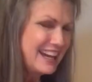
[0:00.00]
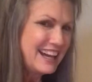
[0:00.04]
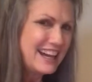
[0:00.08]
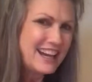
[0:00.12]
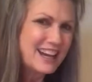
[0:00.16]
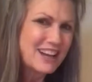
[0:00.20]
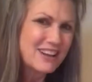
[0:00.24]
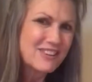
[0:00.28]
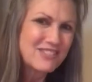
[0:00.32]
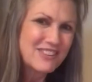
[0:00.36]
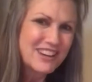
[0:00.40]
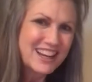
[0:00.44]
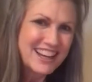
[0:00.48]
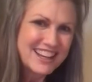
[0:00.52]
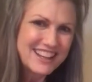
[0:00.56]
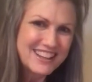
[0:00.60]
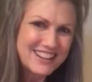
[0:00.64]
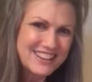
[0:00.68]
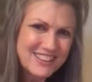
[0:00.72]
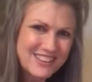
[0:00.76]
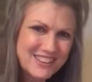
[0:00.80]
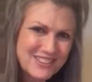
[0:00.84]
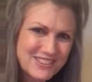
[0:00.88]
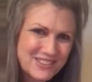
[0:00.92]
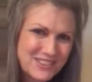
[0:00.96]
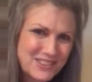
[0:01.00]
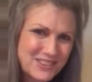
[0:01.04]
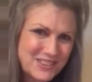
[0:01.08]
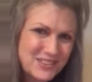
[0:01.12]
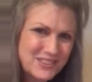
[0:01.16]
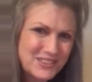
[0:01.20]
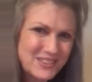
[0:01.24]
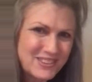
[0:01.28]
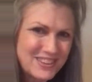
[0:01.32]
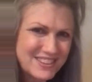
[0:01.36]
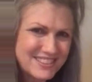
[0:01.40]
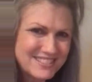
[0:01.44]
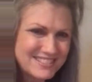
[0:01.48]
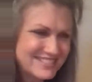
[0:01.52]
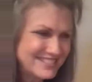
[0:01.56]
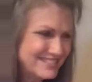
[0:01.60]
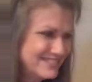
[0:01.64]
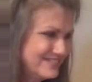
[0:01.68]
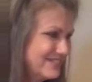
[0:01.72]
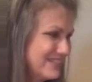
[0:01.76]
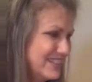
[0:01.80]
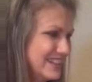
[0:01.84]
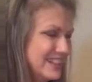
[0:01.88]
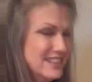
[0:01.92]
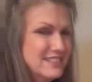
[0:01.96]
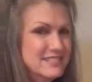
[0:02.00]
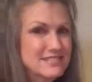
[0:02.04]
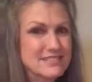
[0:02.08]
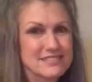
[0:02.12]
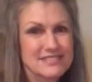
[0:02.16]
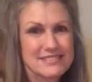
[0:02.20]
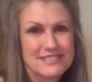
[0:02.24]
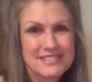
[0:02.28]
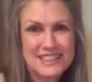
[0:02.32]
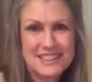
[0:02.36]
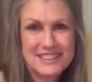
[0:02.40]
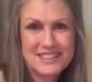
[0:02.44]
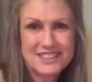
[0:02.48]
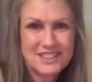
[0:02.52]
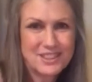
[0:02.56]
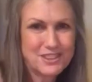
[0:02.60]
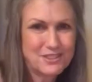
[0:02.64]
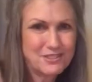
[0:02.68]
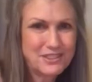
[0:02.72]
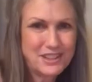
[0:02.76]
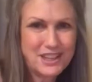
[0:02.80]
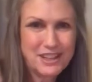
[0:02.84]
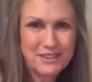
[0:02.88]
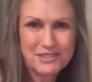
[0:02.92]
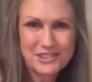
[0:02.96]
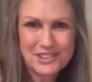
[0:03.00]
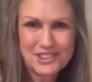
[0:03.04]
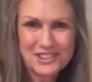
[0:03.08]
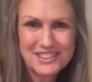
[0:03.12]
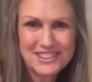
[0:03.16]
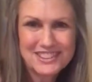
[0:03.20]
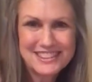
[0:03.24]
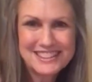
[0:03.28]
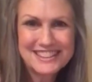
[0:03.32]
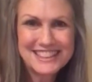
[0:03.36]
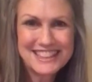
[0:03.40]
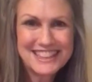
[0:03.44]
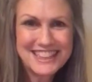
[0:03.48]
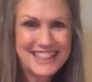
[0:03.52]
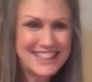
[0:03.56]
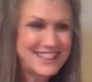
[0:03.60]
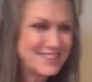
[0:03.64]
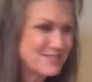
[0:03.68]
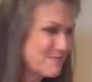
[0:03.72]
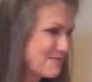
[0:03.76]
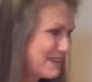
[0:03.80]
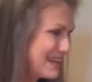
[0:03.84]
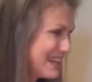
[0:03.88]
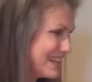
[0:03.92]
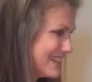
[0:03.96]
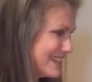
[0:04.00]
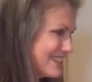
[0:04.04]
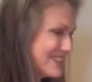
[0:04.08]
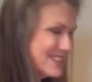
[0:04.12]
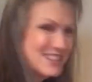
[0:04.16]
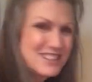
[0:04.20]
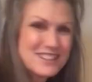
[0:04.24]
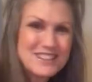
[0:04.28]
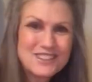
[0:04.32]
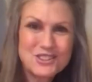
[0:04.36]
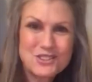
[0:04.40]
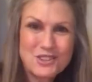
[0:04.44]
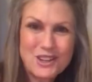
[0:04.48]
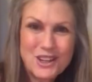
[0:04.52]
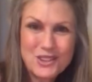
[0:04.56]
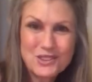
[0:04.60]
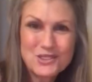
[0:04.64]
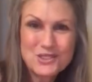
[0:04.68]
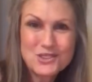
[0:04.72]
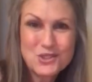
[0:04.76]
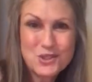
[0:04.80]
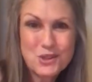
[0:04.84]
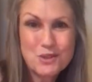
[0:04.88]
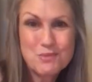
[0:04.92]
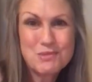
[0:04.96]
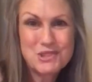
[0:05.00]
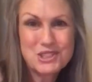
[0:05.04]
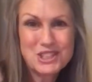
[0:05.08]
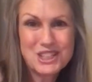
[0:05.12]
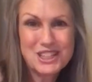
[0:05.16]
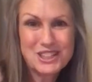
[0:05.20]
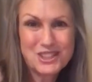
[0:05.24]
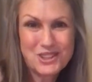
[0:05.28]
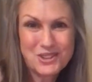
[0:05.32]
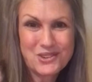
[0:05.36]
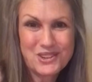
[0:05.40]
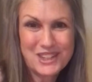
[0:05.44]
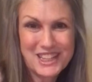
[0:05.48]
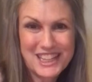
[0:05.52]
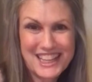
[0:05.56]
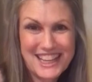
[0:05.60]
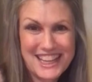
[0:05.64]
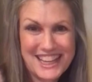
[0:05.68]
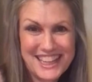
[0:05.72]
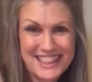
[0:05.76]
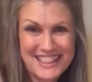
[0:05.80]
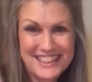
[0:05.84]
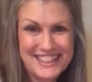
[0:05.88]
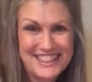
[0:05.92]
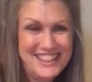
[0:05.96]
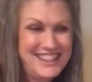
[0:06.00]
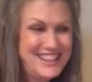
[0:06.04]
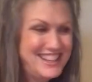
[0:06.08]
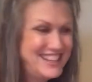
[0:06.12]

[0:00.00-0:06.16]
I ran it through. Well, this took forever to get my treadle sewing machine going again,